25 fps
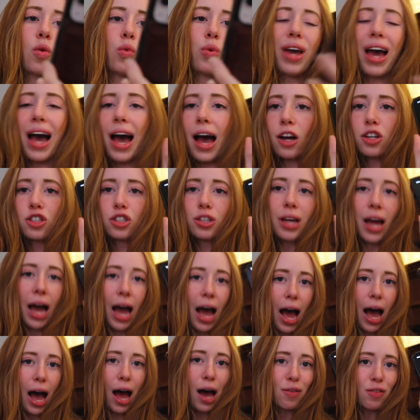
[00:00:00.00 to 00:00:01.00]
We actually
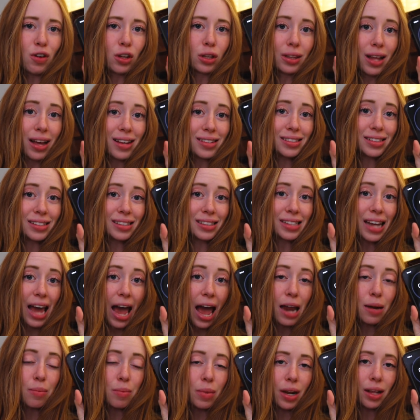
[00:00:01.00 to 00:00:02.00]
have less than
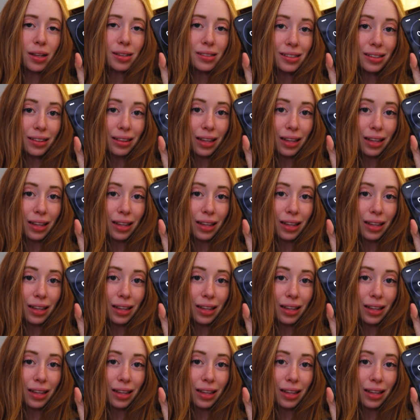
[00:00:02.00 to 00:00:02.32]
10 minutes